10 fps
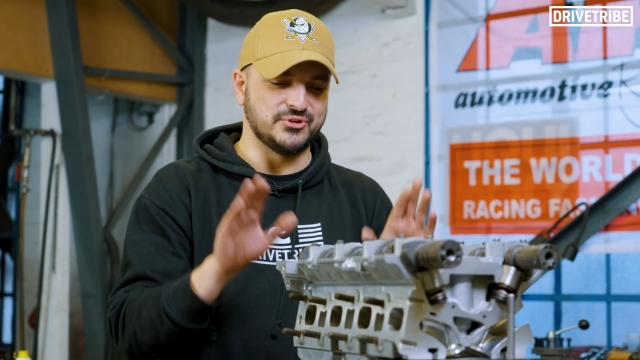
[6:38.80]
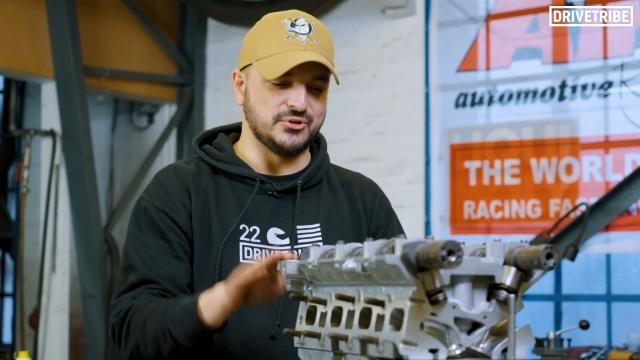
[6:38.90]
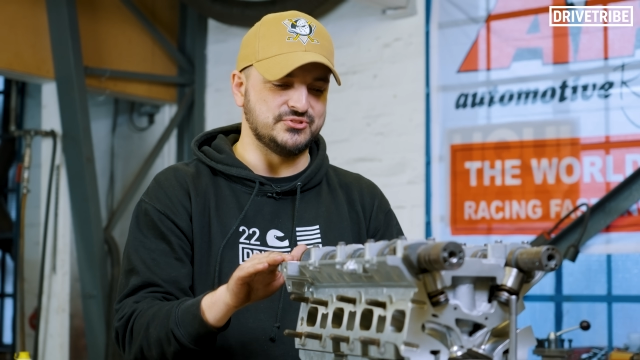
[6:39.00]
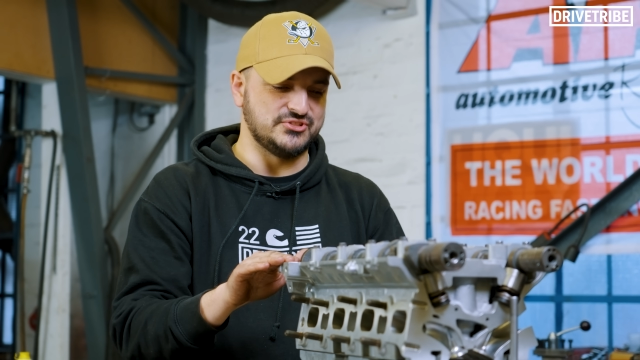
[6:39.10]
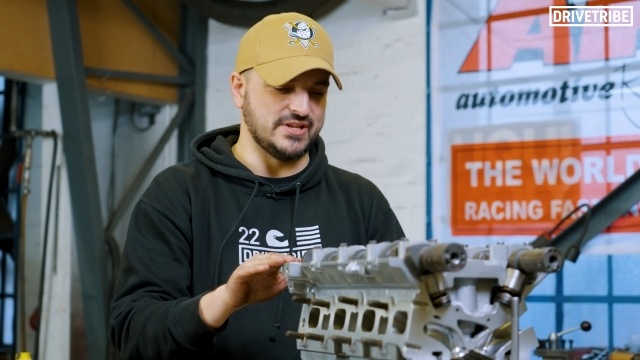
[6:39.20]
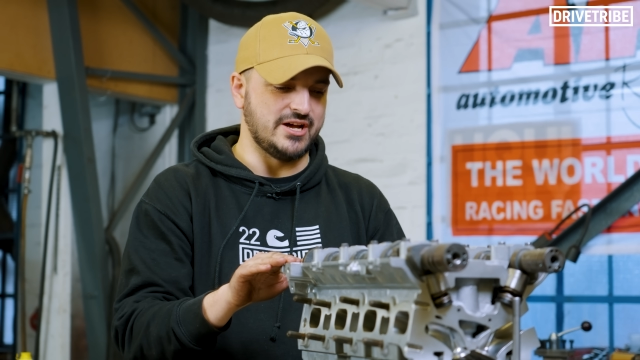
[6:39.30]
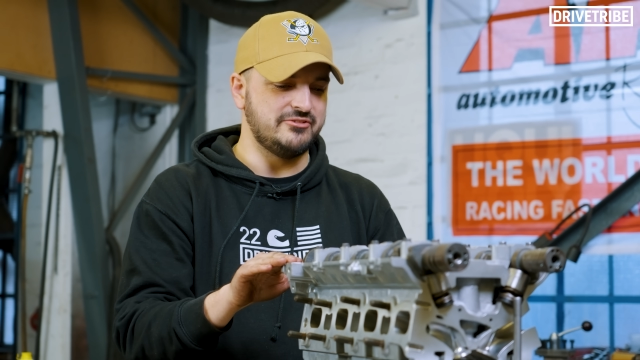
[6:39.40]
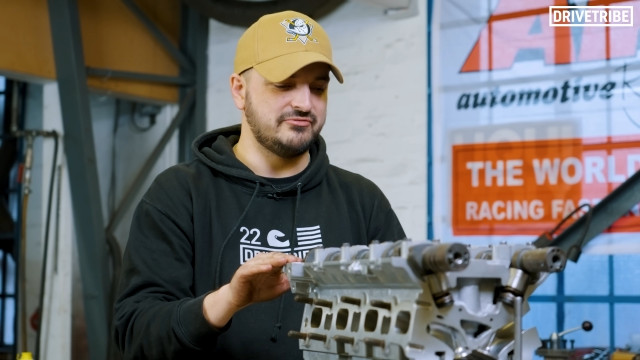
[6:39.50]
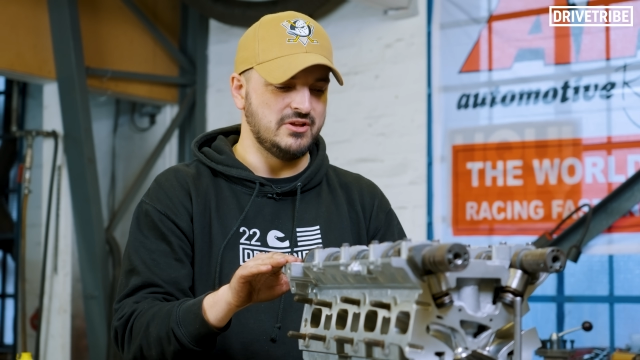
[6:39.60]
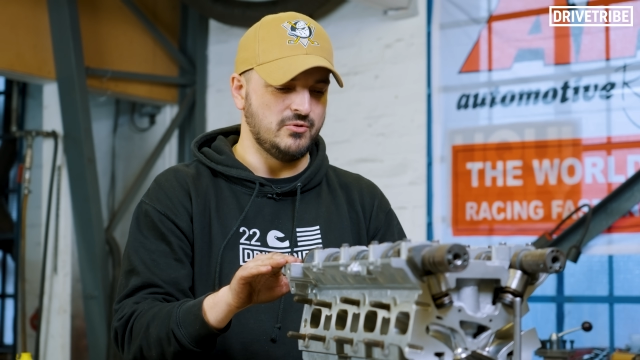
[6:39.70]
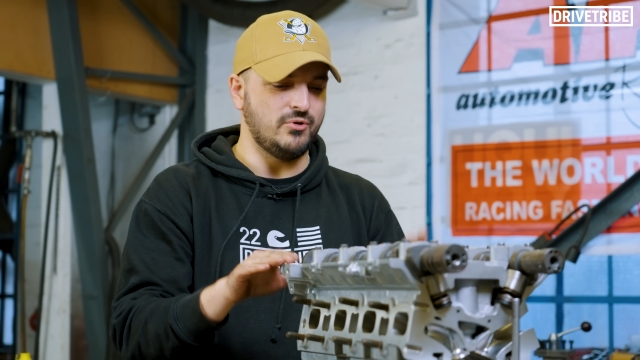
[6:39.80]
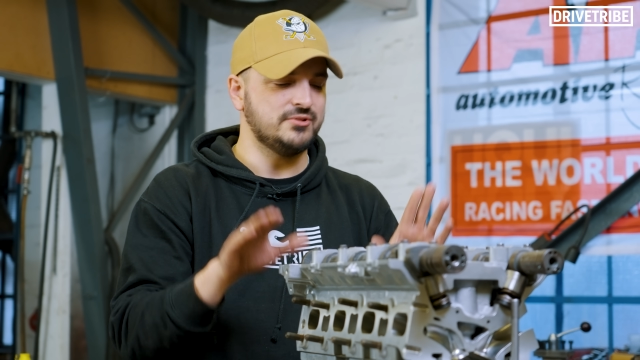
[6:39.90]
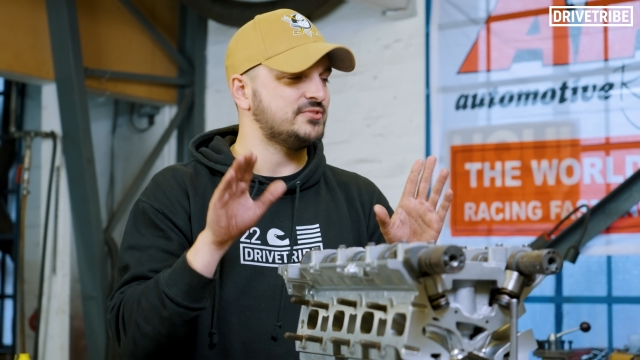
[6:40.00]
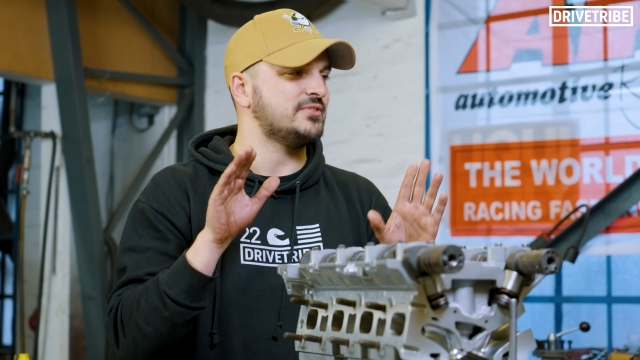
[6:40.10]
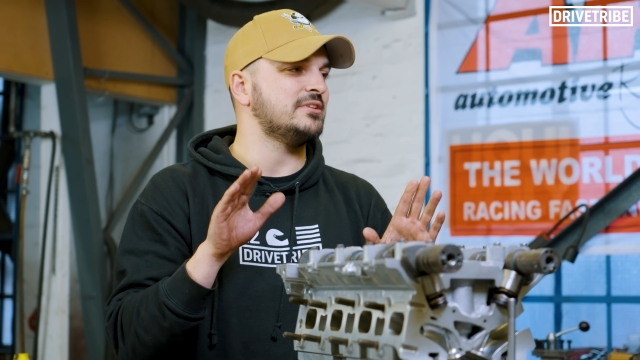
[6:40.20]
good stuff.
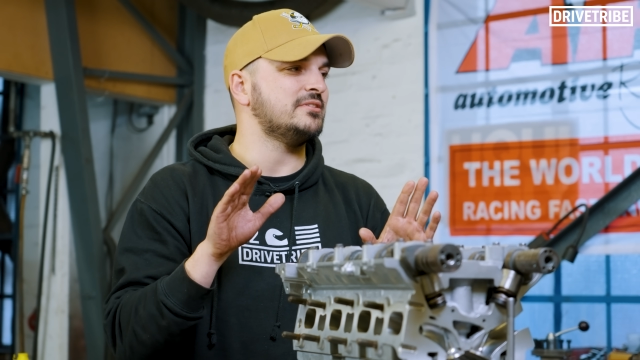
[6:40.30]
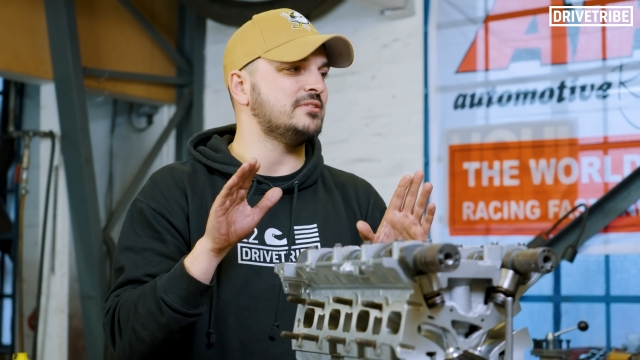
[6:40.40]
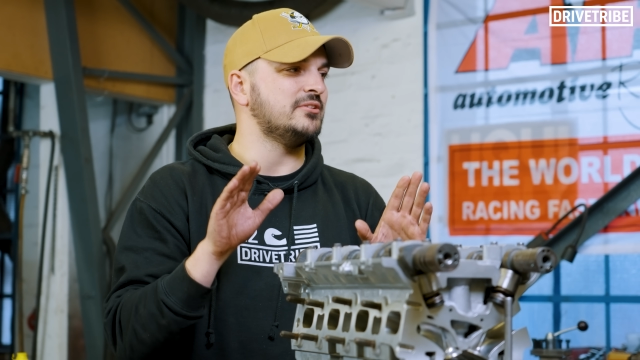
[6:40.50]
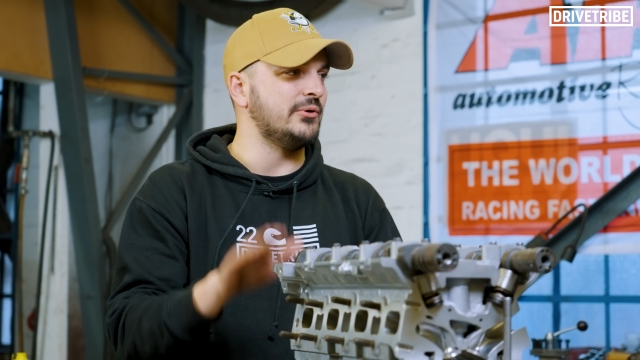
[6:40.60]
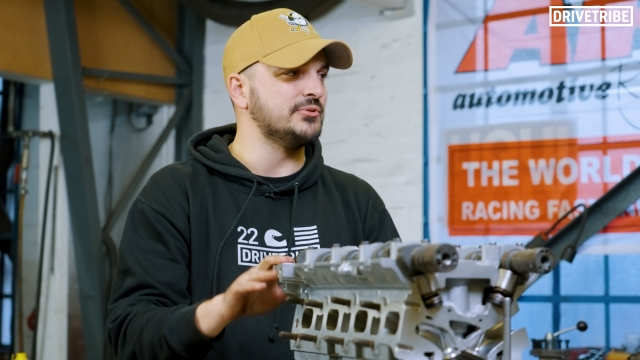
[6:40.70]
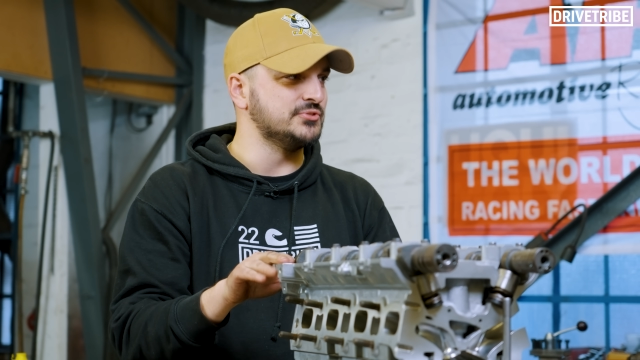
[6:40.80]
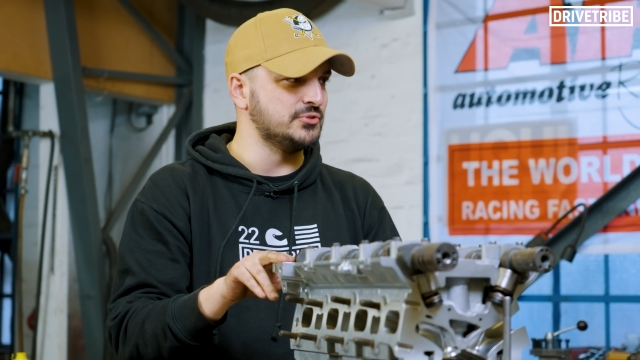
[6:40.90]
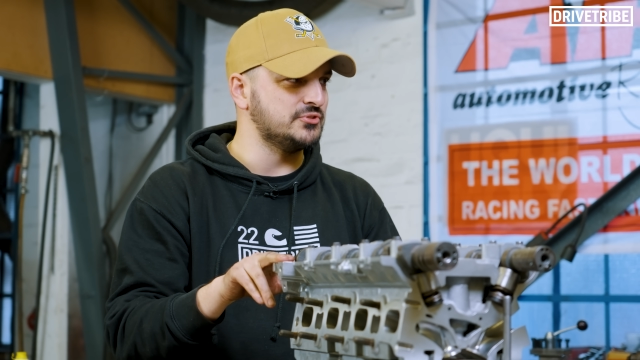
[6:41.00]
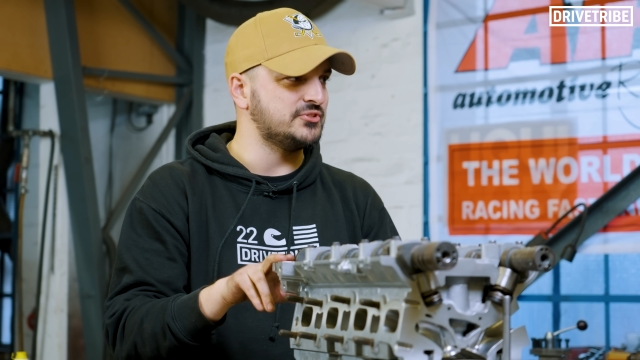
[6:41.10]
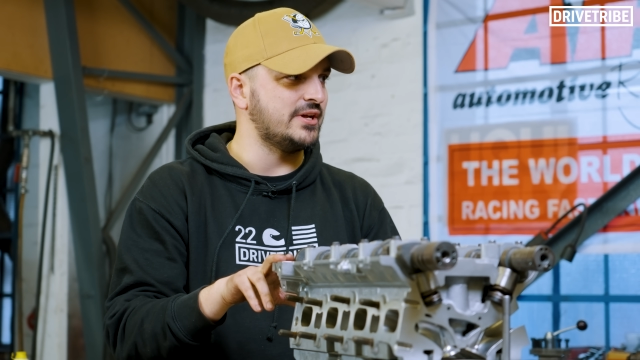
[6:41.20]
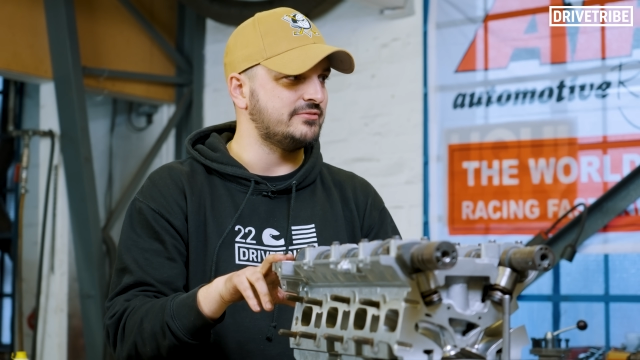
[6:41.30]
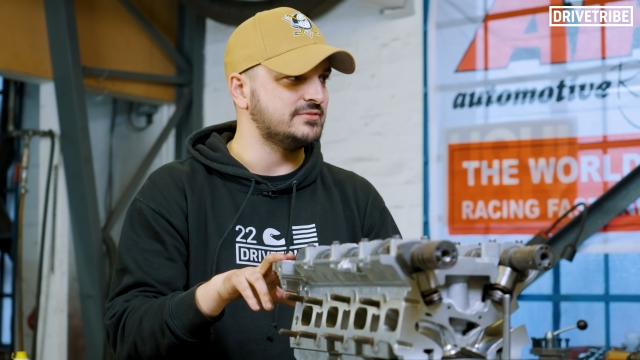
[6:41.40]
What's the not so good stuff?